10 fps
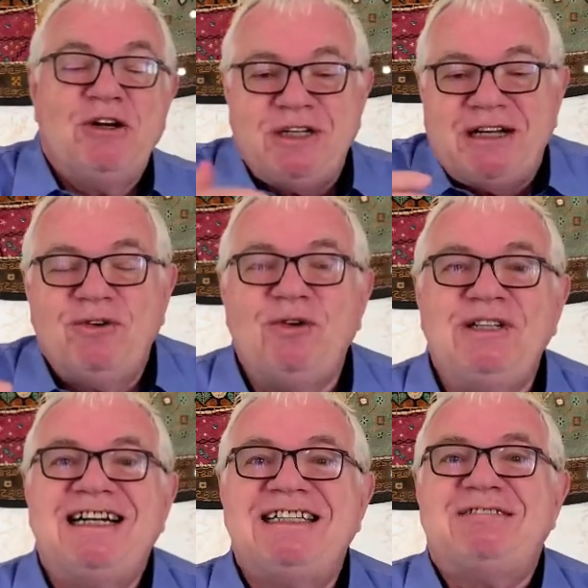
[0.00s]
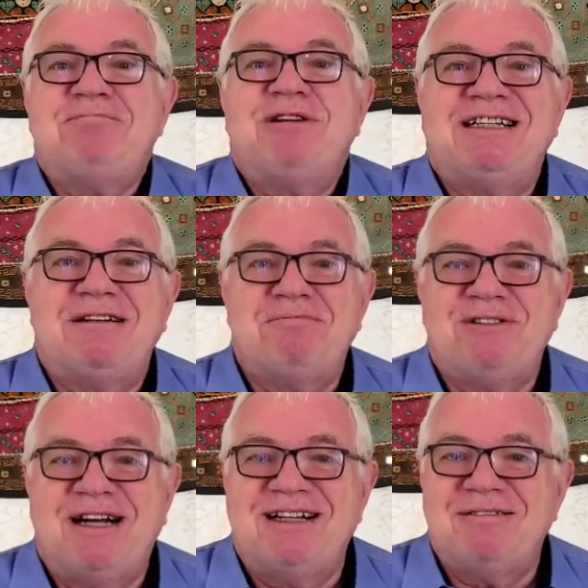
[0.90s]
we have all kinds of
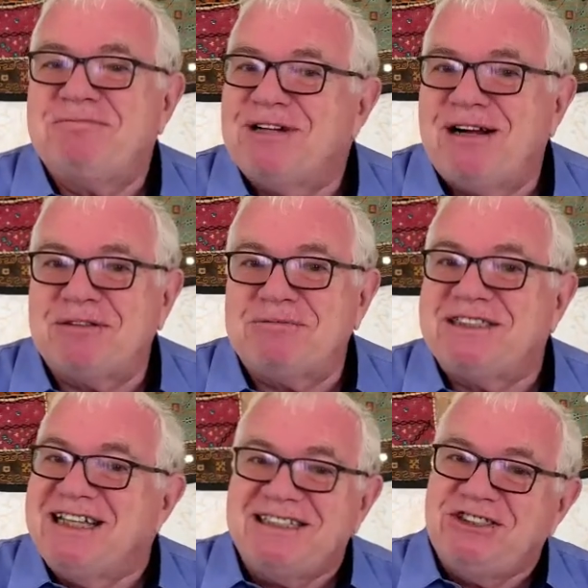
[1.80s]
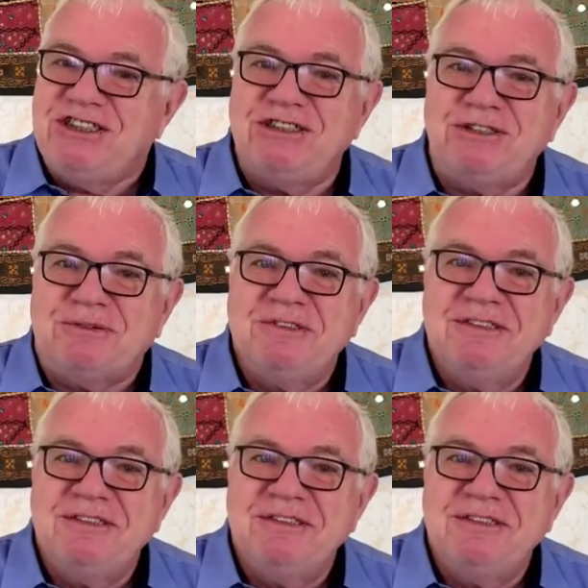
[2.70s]
problems. They continue.